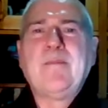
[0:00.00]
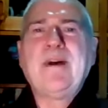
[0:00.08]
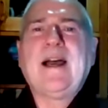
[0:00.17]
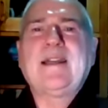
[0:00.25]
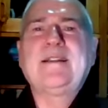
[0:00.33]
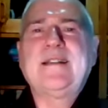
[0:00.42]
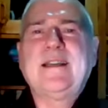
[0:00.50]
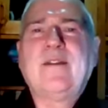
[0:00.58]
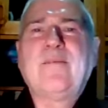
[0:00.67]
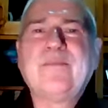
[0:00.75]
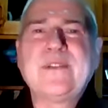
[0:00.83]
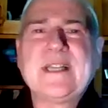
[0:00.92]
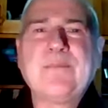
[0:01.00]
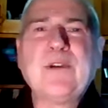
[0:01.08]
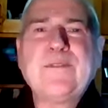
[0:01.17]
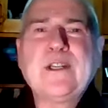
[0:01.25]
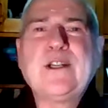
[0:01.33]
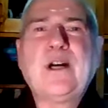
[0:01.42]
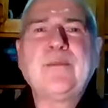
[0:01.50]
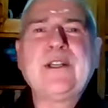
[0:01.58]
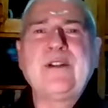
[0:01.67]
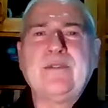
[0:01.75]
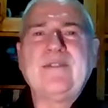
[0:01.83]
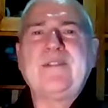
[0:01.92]
but some of the
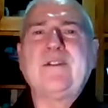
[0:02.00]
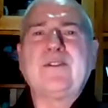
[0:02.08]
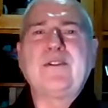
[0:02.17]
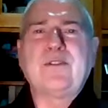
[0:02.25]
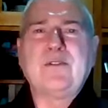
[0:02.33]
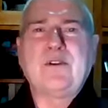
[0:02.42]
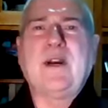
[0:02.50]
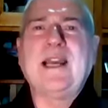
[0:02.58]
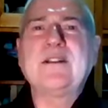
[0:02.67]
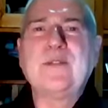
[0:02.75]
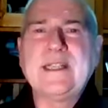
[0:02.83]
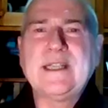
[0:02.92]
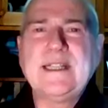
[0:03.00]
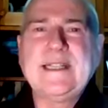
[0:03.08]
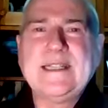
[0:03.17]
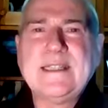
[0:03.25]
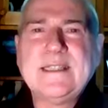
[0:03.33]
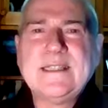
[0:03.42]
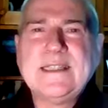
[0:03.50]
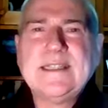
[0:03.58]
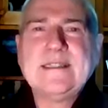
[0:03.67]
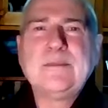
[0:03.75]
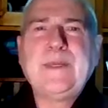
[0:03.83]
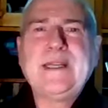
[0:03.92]
commentary we've gone through quite quickly,
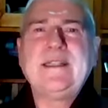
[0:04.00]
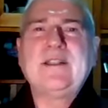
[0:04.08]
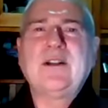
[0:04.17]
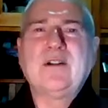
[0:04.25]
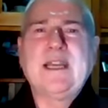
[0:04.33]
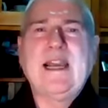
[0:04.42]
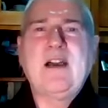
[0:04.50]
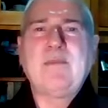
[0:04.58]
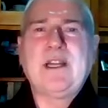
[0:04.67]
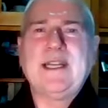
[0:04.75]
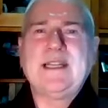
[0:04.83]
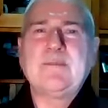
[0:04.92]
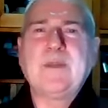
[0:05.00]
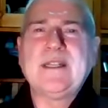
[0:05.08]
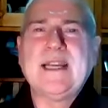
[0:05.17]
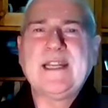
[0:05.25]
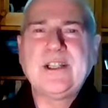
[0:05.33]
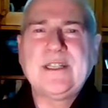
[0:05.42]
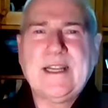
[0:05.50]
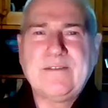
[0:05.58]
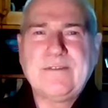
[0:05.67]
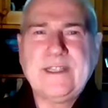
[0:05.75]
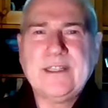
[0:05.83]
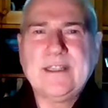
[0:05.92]
depending on how much explanation I
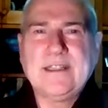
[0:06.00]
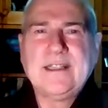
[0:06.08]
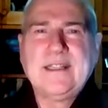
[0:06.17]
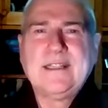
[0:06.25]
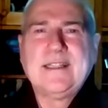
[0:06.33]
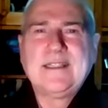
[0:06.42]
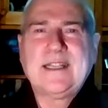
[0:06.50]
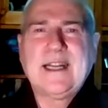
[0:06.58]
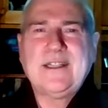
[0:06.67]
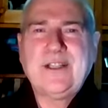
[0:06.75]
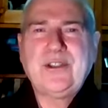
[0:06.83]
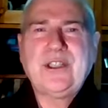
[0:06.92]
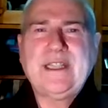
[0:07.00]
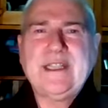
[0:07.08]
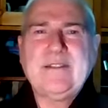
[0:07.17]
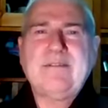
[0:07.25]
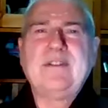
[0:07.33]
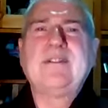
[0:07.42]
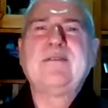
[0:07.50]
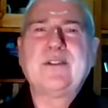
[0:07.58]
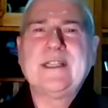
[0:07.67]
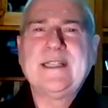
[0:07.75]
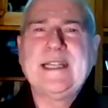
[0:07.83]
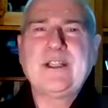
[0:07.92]
feel that I need to give
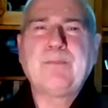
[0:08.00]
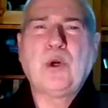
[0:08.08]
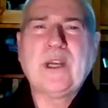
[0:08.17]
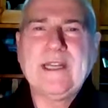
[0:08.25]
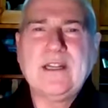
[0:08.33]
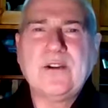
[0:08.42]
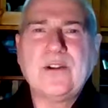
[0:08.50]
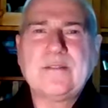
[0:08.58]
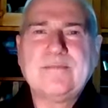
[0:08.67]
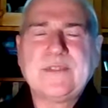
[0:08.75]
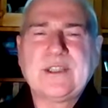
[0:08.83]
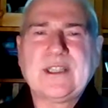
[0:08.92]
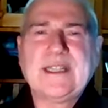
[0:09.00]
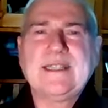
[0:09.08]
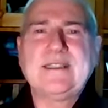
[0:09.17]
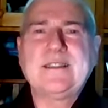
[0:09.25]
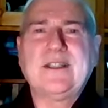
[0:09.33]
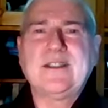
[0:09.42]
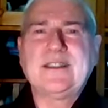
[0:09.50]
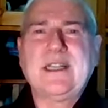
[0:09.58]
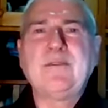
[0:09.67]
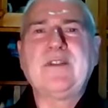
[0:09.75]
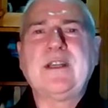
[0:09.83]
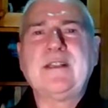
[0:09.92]
for each point note. Okay, so
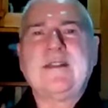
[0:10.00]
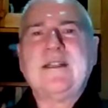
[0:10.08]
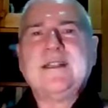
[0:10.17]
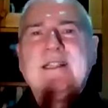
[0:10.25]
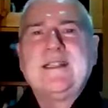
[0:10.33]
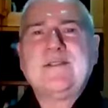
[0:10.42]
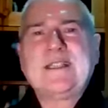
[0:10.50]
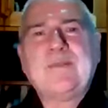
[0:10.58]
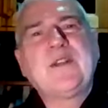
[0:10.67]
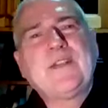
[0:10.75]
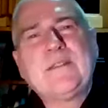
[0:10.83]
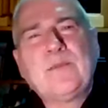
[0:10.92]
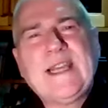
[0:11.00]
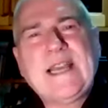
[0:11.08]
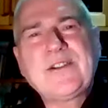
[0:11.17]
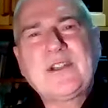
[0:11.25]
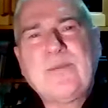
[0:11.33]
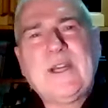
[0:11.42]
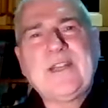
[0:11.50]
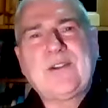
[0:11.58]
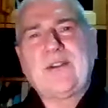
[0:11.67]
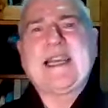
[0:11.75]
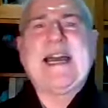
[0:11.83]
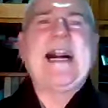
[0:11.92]
some of it we actually went
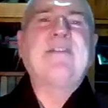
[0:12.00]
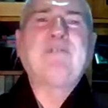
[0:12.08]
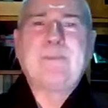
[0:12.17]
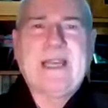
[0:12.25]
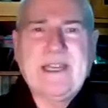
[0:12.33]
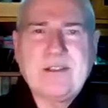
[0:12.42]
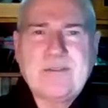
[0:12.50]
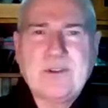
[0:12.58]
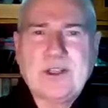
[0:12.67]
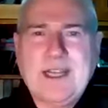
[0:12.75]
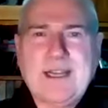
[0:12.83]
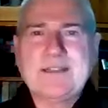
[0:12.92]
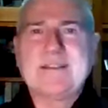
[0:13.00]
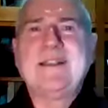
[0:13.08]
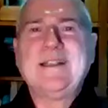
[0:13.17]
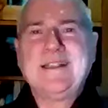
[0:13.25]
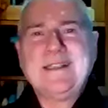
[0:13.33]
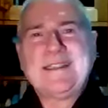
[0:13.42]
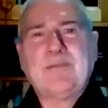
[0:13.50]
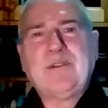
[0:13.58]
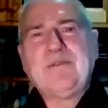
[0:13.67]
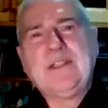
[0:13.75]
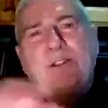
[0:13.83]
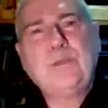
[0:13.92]
through like half a page for a class, some
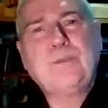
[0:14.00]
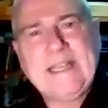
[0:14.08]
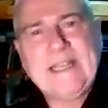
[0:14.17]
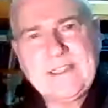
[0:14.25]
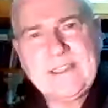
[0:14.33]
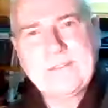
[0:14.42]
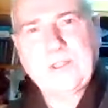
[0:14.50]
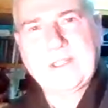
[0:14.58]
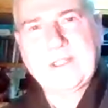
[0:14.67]
of it 2 pages for a